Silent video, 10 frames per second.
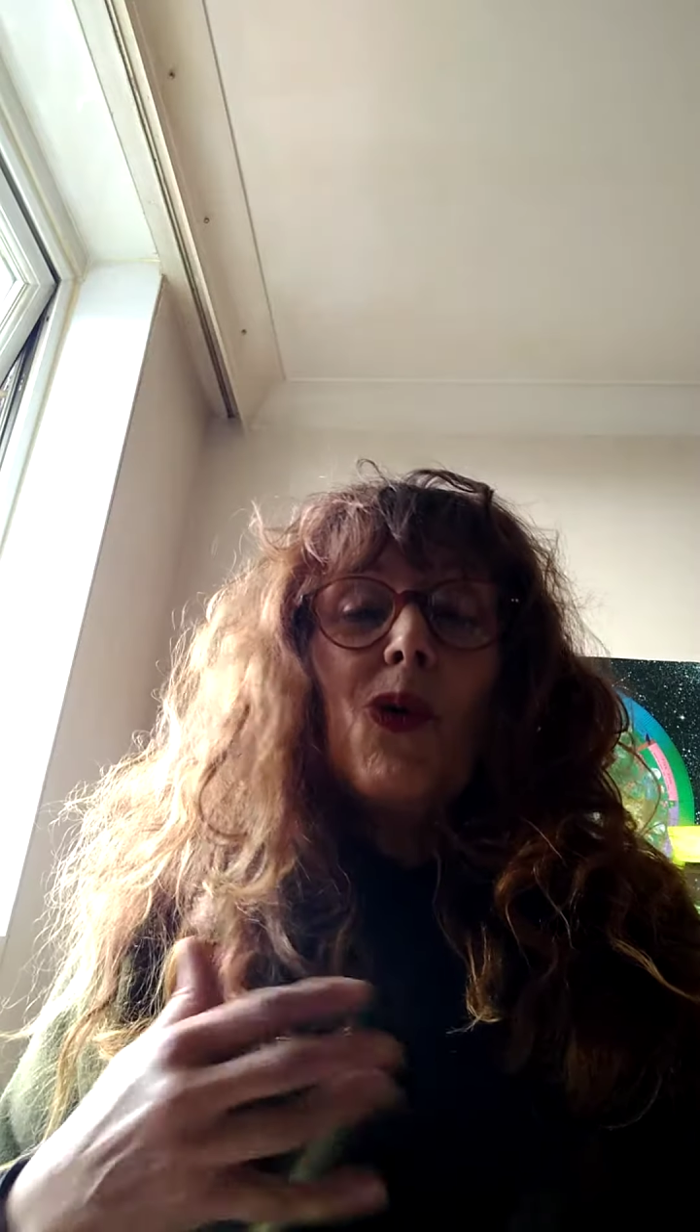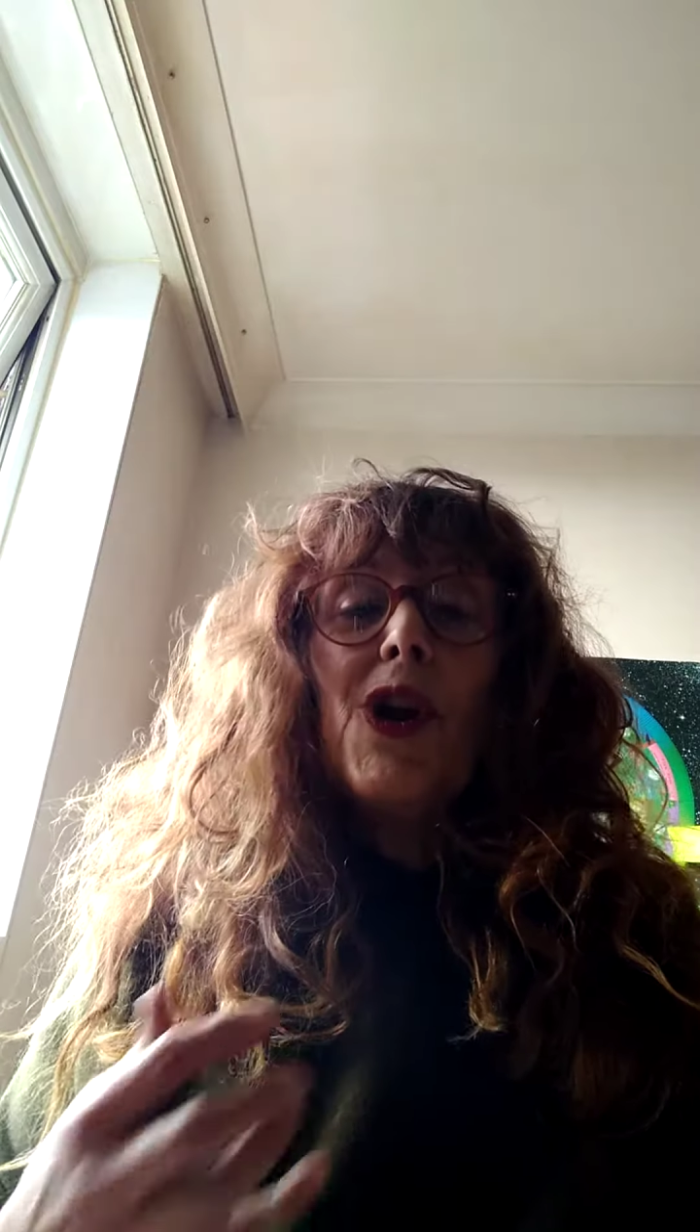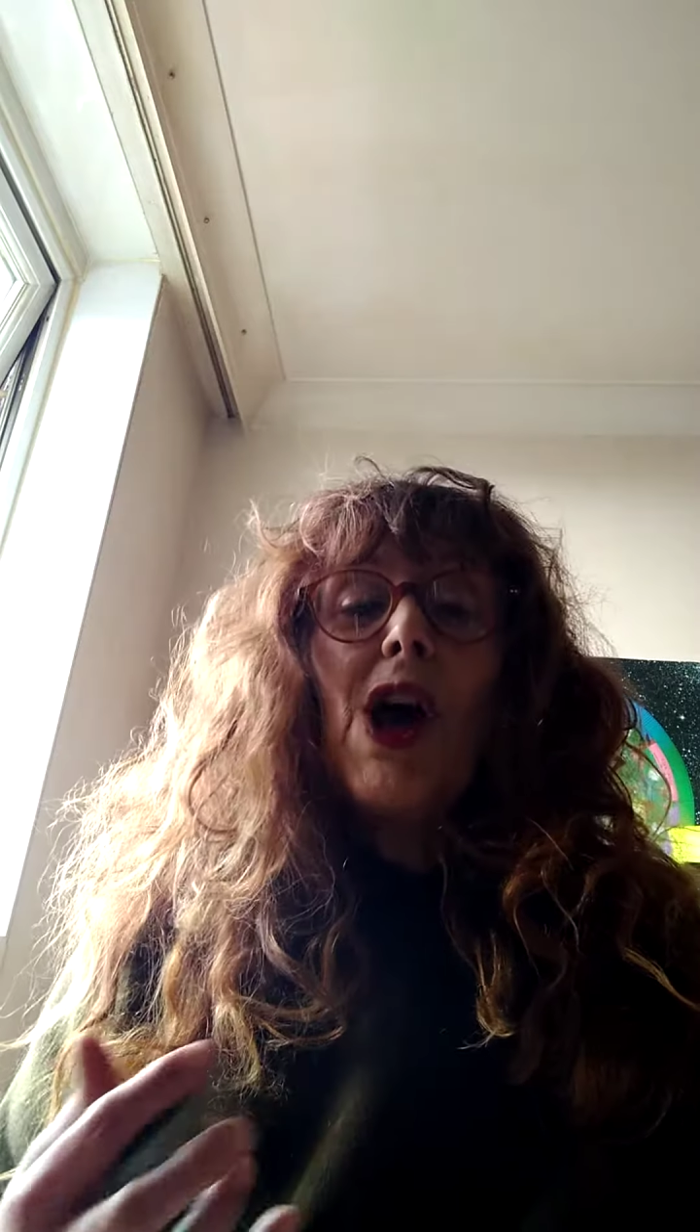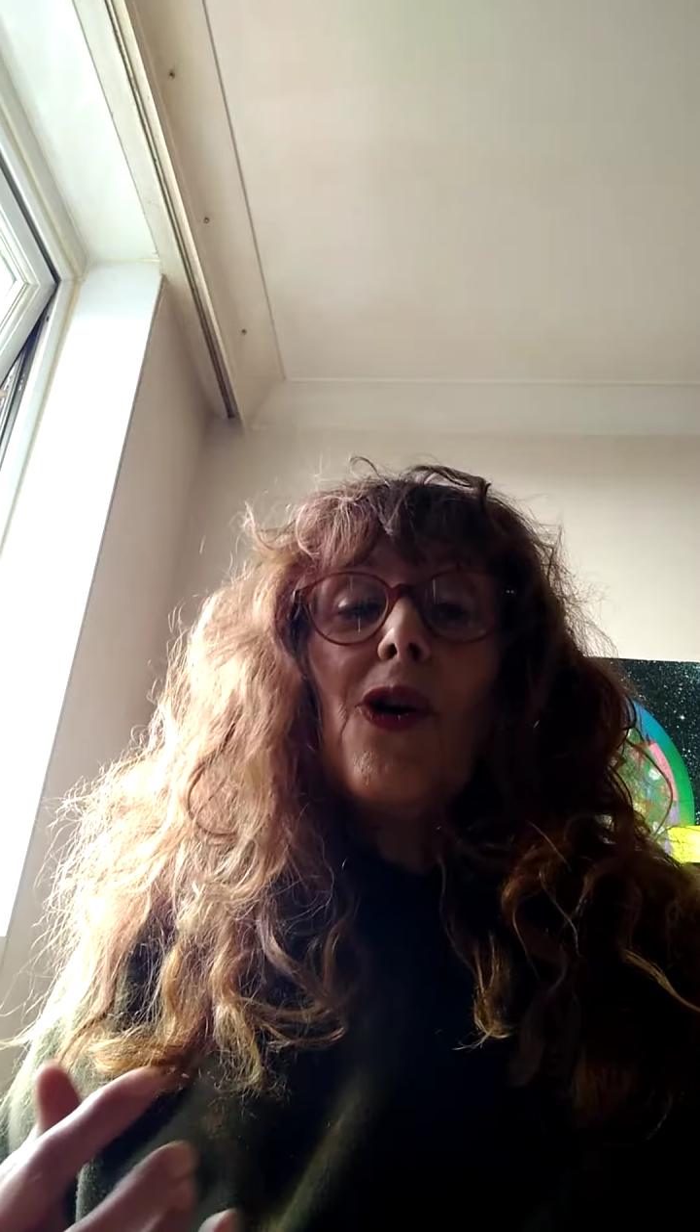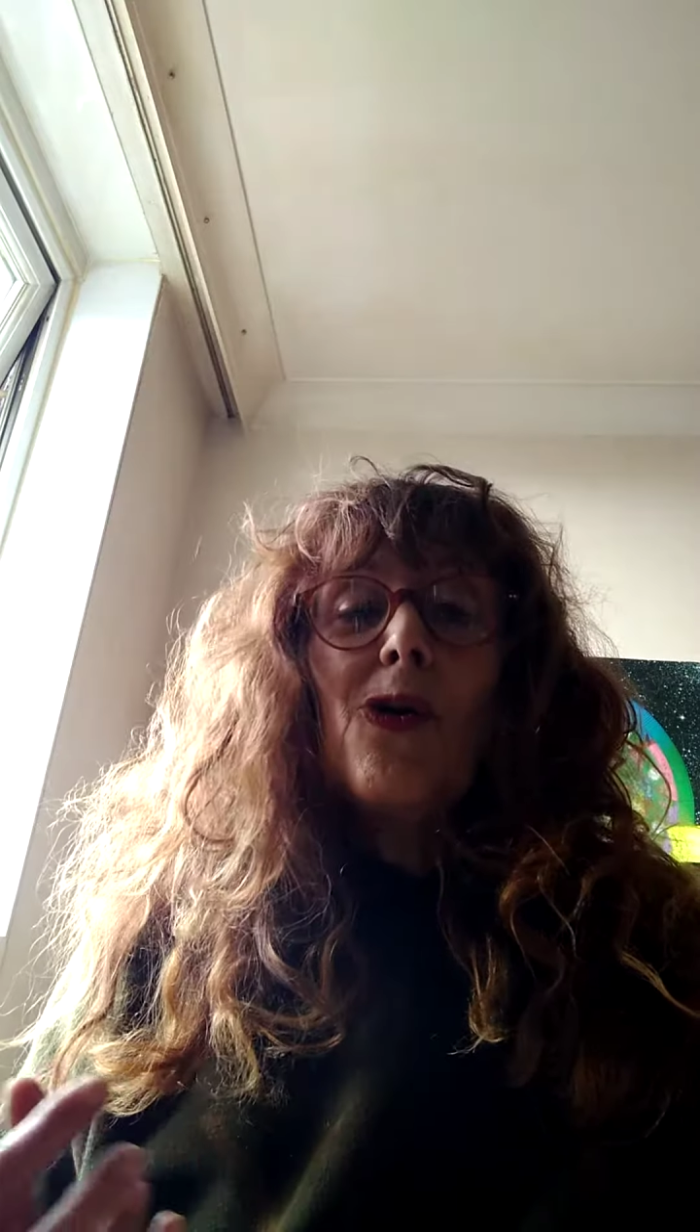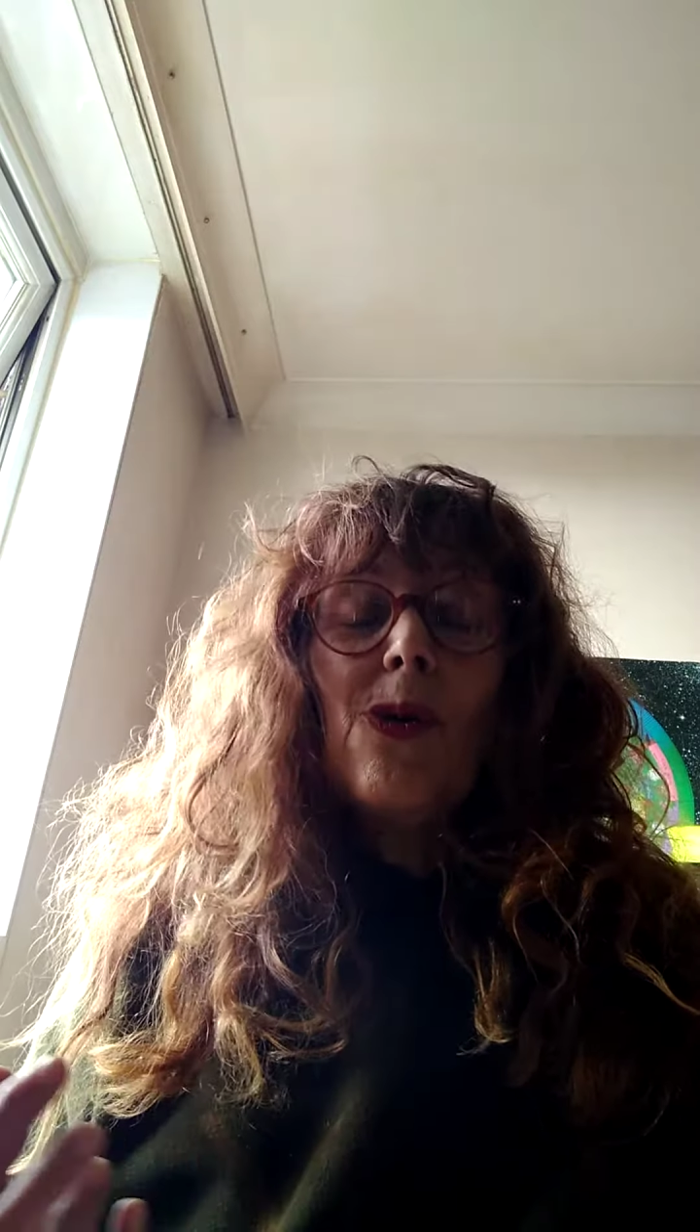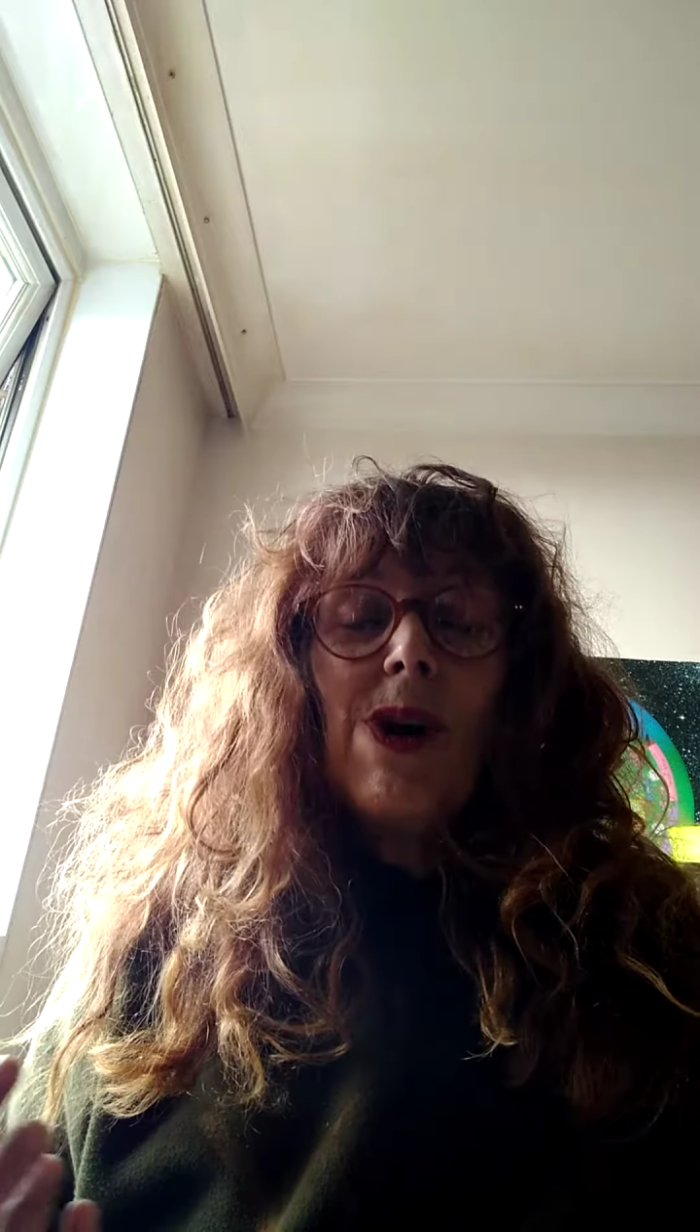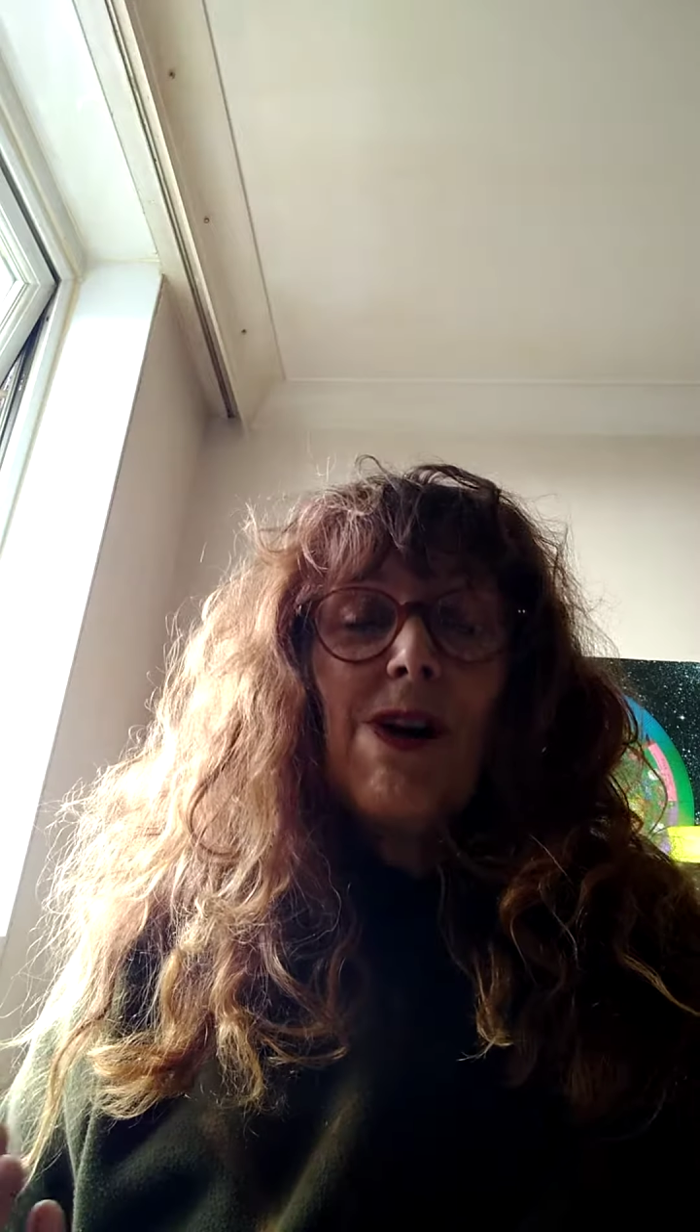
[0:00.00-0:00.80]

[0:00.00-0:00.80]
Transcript: know